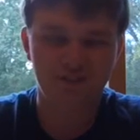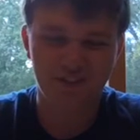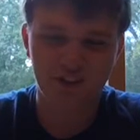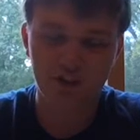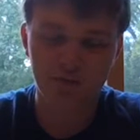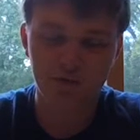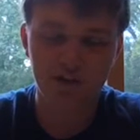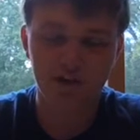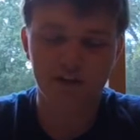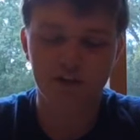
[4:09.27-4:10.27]
just
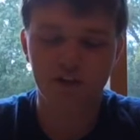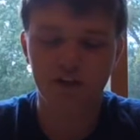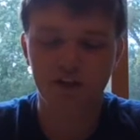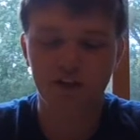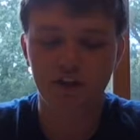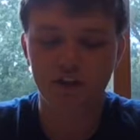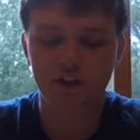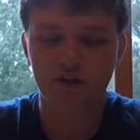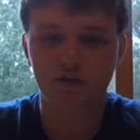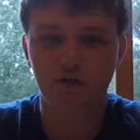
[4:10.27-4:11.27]
because it
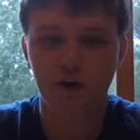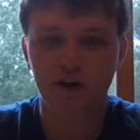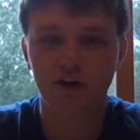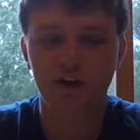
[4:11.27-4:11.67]
doesn't quite.